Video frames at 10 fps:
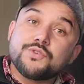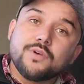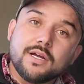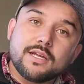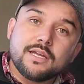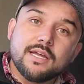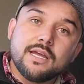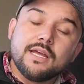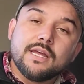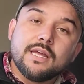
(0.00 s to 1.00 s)
truck
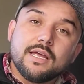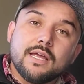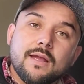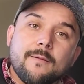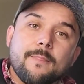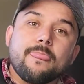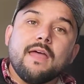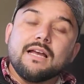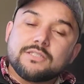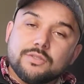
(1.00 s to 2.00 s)

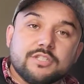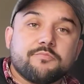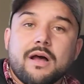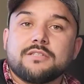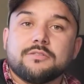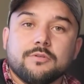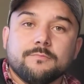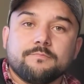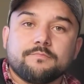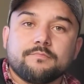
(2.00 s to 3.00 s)
as soon as possible,
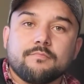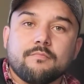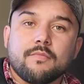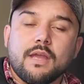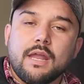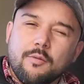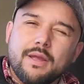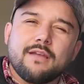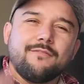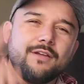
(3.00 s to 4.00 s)
and I'll
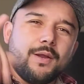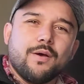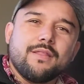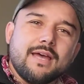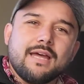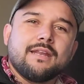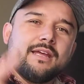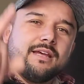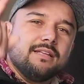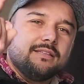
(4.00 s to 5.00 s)
make a video on that
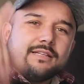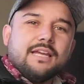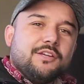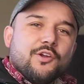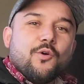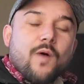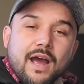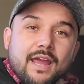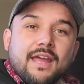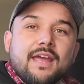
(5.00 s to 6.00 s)
to let you know
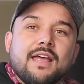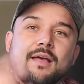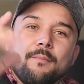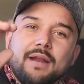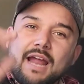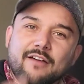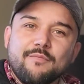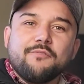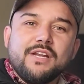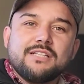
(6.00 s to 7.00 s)
why. But I have
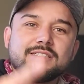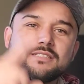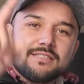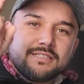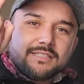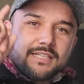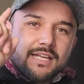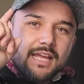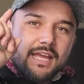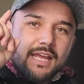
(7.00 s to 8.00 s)
my reasons,
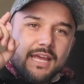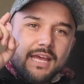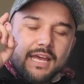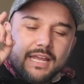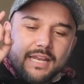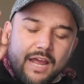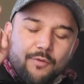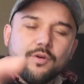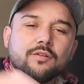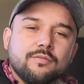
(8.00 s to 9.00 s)
and I
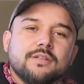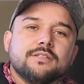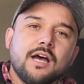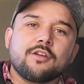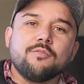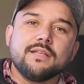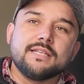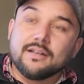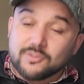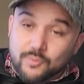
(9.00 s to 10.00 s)
will document
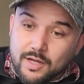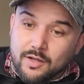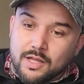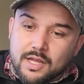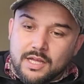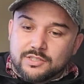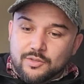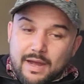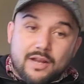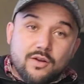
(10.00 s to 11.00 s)
that as well. So
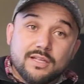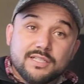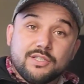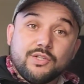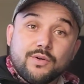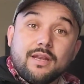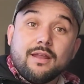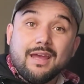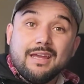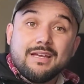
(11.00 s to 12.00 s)
my goal is to do it
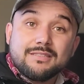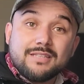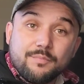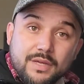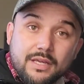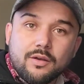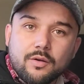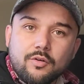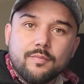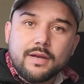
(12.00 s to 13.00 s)
ASAP,
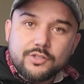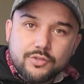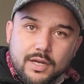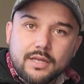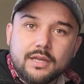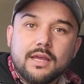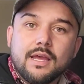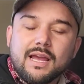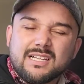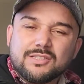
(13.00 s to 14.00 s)
own my truck
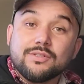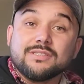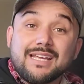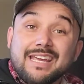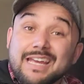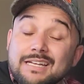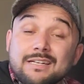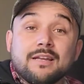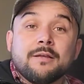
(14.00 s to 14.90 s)
as soon as I can.